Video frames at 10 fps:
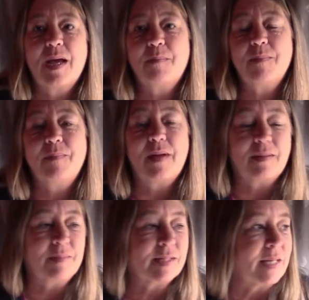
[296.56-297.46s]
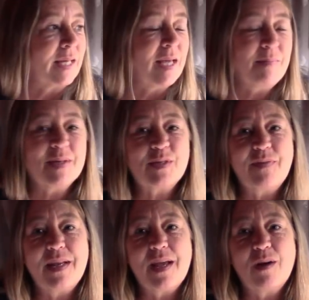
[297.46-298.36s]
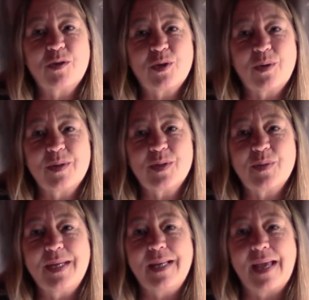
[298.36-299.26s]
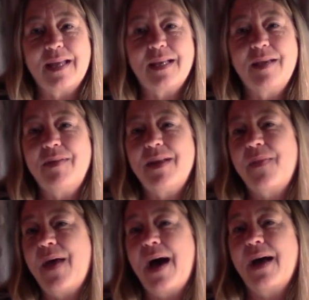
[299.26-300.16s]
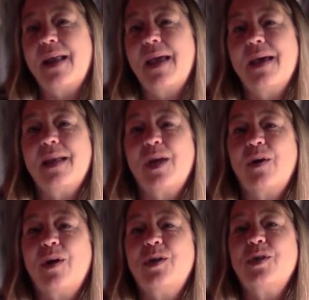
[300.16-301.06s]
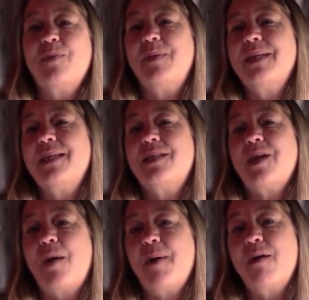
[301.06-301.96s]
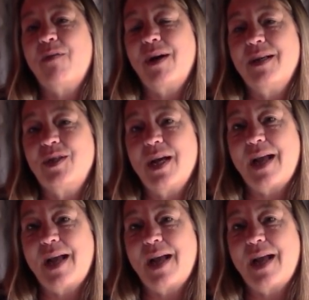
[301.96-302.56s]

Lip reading: yep, I'm just going to keep this video short and sweet and leave it at that, and encourage you to please stop over and check